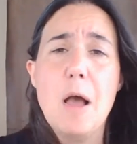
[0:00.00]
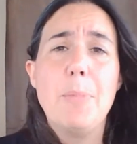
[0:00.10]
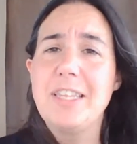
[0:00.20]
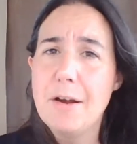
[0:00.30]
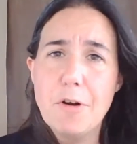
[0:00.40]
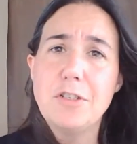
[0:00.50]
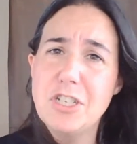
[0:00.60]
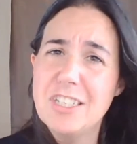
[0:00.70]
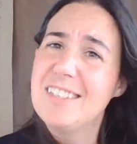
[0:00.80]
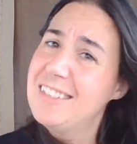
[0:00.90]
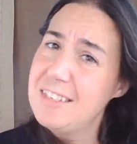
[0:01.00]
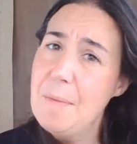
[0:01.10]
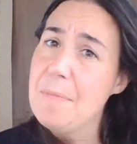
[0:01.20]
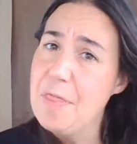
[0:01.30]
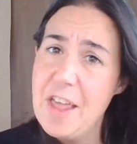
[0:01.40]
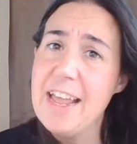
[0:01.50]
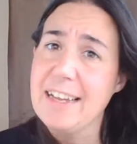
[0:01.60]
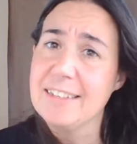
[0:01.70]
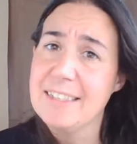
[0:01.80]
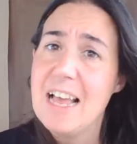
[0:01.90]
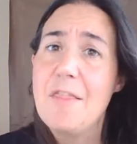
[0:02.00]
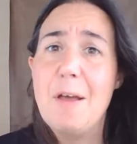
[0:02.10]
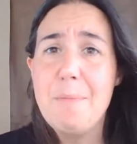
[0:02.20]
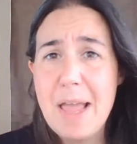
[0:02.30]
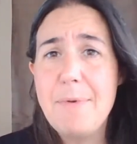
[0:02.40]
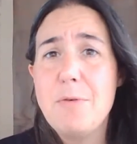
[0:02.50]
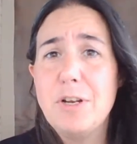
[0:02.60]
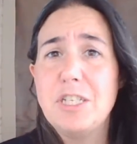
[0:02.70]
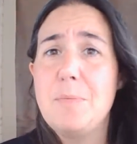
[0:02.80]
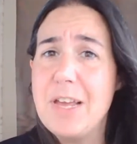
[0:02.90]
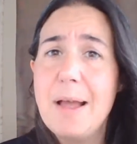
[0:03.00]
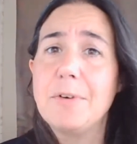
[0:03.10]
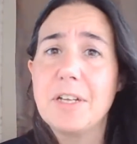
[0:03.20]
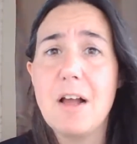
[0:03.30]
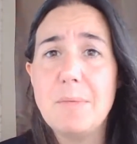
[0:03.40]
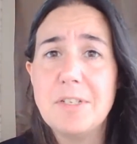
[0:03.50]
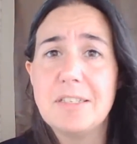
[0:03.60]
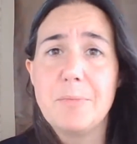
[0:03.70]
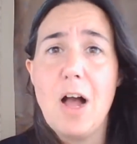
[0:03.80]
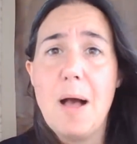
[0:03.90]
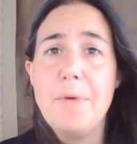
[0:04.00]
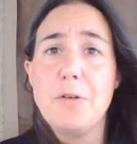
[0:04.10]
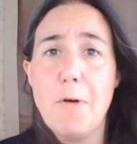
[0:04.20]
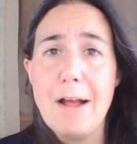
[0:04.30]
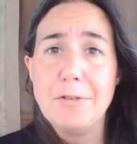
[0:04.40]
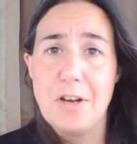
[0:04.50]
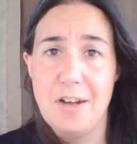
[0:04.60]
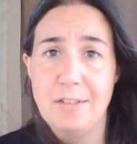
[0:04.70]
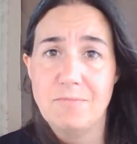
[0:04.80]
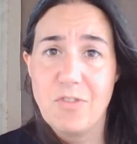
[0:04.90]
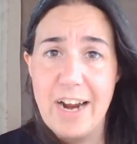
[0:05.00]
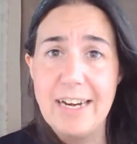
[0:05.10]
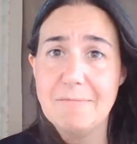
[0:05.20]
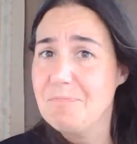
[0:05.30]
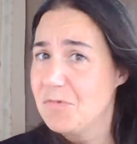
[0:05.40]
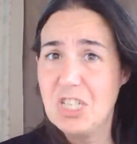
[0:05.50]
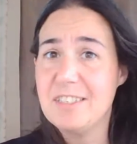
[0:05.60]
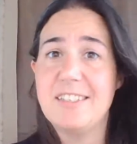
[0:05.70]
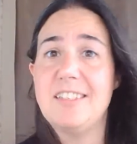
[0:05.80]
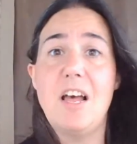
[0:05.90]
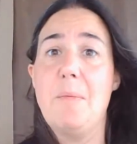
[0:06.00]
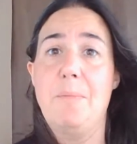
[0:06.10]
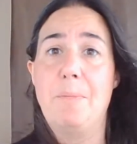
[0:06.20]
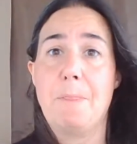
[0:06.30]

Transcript: But there are just some things that maybe we should be able to come to some common ground on, right? Just some.